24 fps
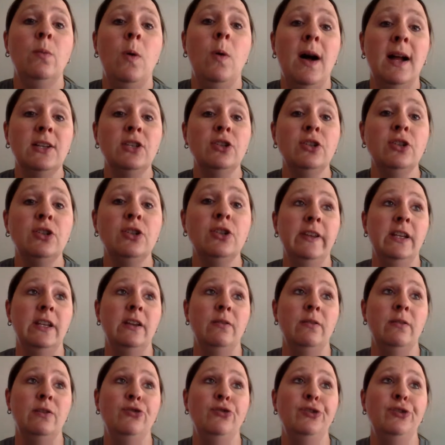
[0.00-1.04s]
watch her video
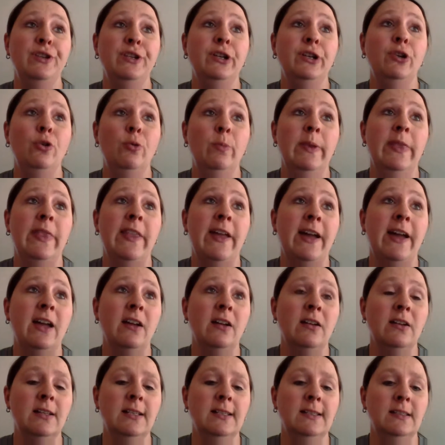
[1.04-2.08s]
and you need to open that
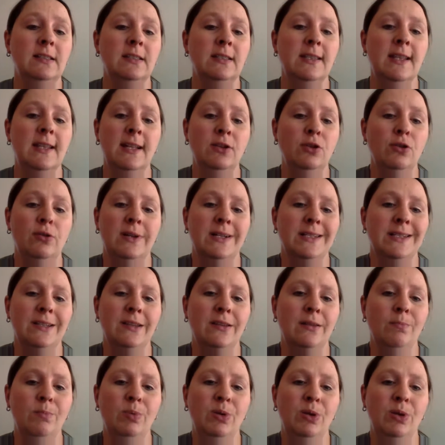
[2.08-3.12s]
because then you don't have to
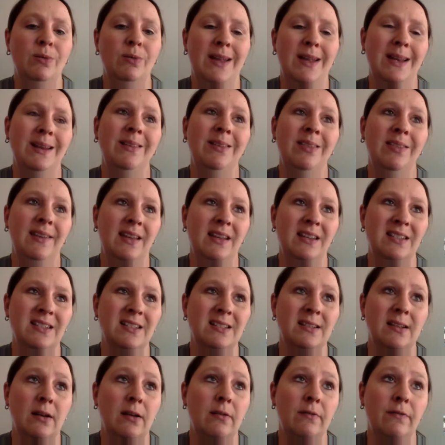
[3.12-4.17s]
compute anything. It does
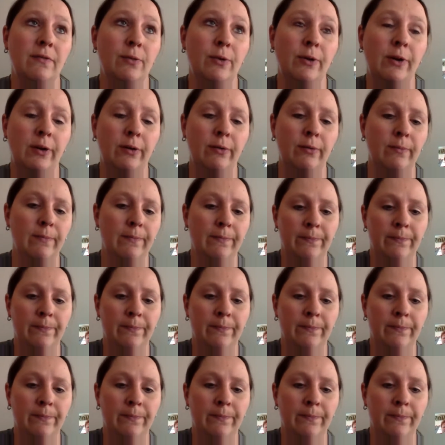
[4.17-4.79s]
it all for you.